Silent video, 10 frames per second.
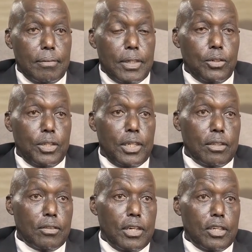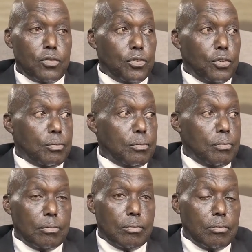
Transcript: But you hear this guy is from